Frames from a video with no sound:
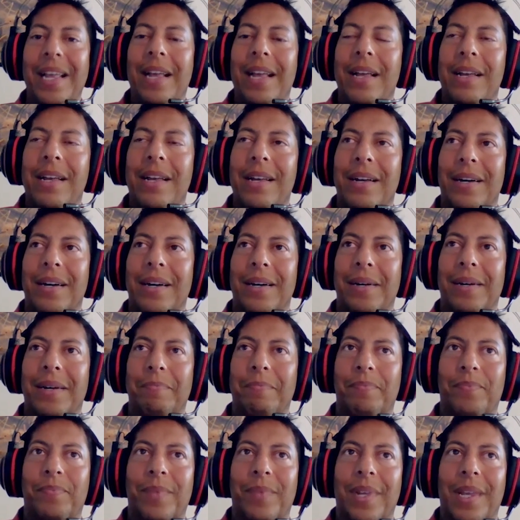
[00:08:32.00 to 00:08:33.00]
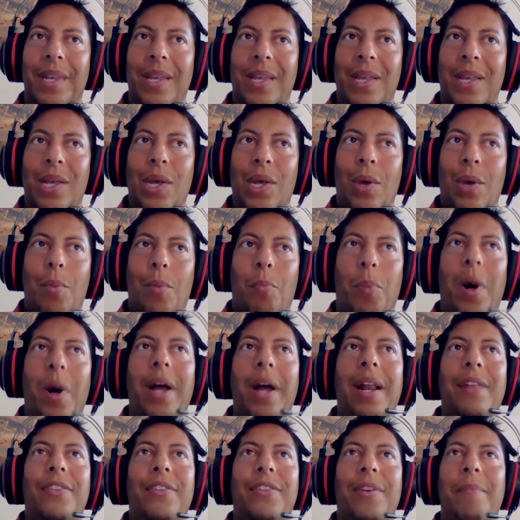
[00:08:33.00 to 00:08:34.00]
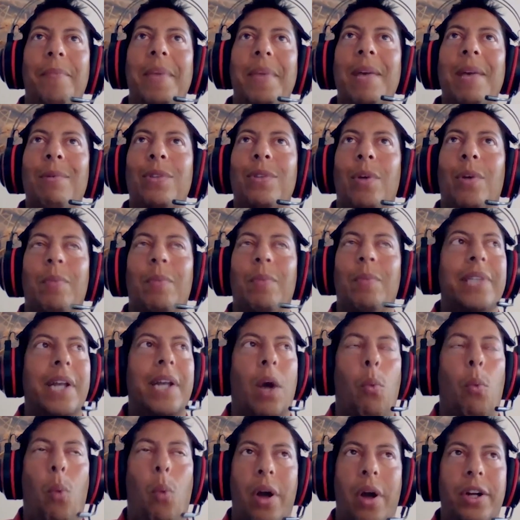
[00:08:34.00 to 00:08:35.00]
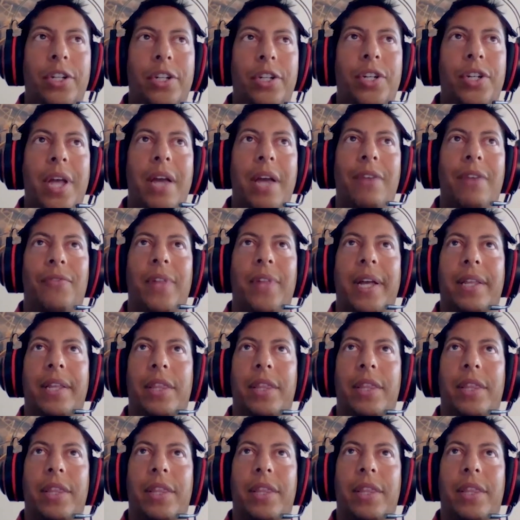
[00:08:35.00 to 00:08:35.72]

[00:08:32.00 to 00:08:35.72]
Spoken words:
But to me, it was almost like a watershed of like,